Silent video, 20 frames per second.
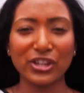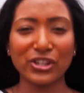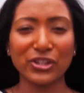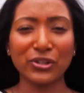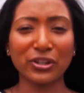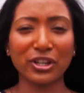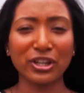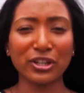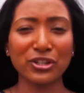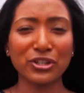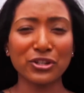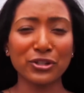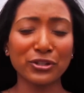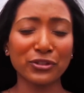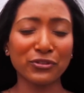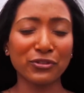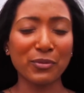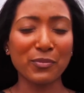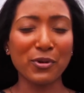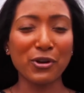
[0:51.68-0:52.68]
You can
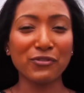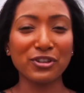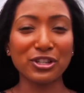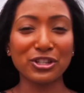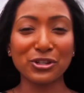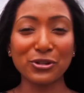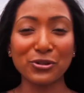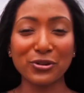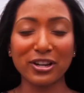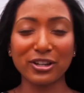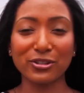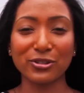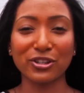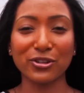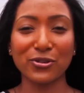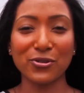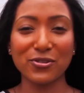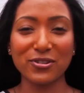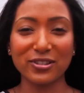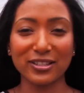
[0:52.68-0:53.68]
choose from over two hundred
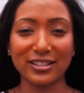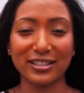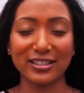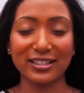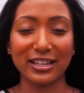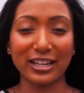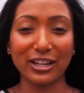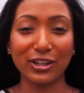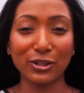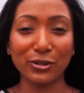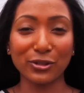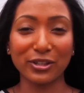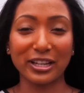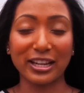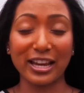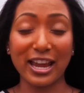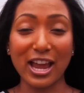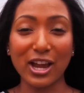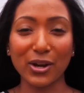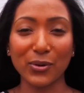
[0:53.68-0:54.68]
courses including
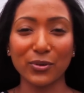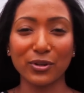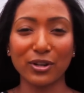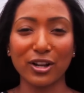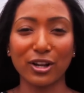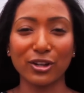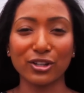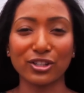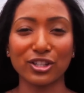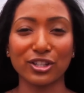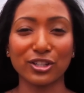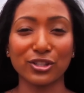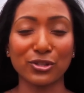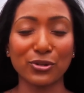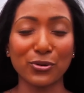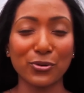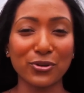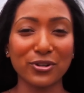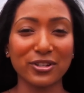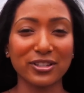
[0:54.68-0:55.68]
aquaculture,
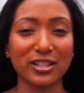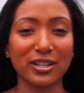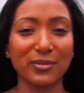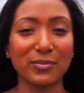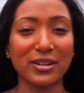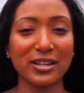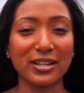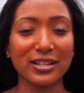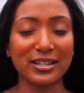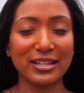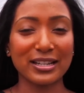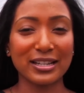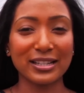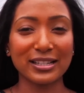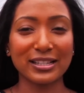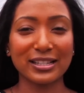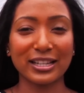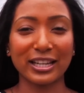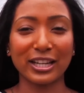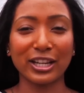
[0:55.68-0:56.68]
tourism,
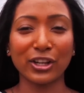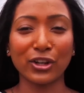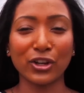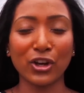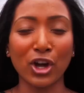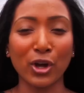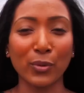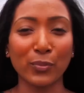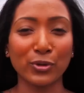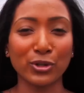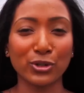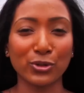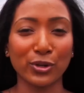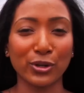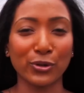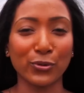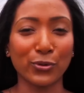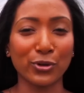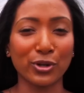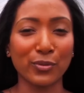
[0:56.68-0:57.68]
nursing,
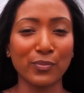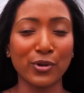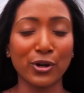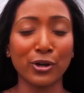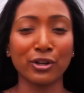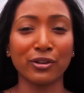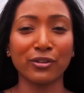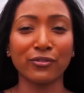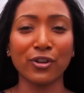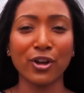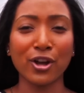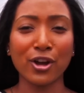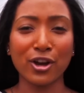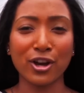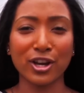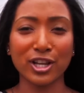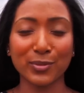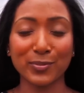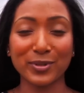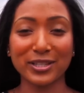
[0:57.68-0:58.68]
carpentry, automotive,
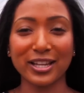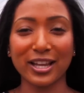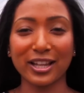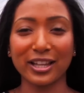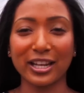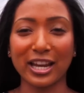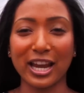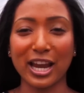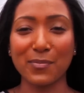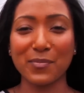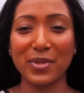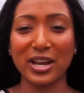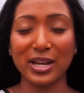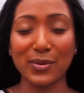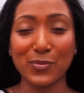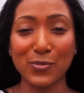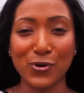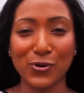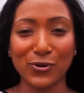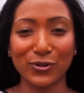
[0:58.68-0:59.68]
hospitality and
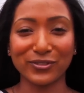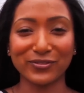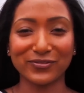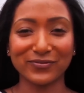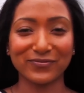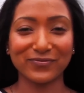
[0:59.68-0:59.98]
many more.